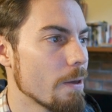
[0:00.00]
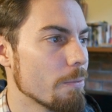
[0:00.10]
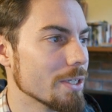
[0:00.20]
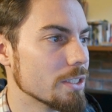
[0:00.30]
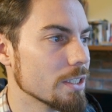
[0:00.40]

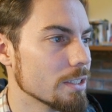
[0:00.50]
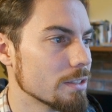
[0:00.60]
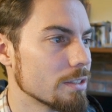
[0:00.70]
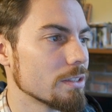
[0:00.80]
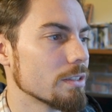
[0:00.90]
which
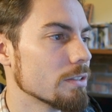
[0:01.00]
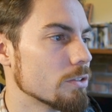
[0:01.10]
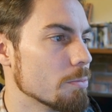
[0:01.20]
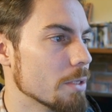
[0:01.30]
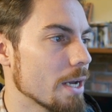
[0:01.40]
is
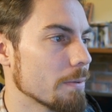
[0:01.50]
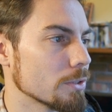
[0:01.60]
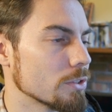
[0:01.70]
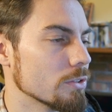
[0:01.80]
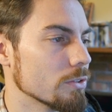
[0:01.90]
to be
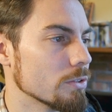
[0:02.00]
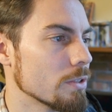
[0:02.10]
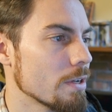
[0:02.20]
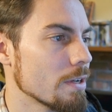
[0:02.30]
able to